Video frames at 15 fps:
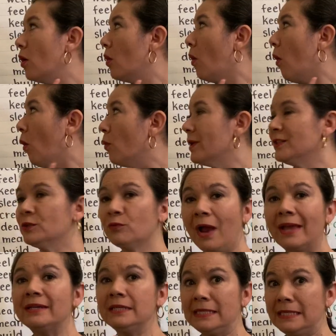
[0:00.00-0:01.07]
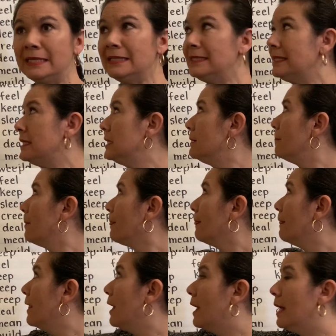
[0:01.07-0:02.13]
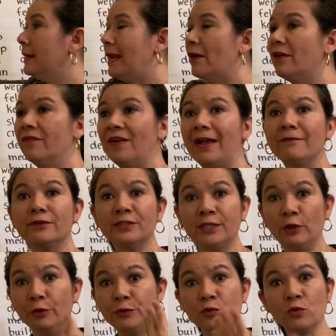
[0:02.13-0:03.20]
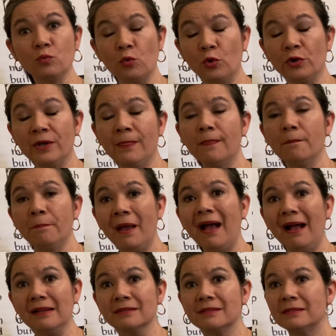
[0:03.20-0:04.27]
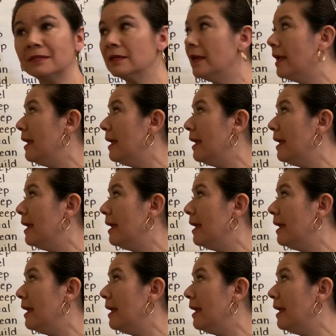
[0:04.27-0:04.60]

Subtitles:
always write an ED. Now, if I ever tell you a word in the past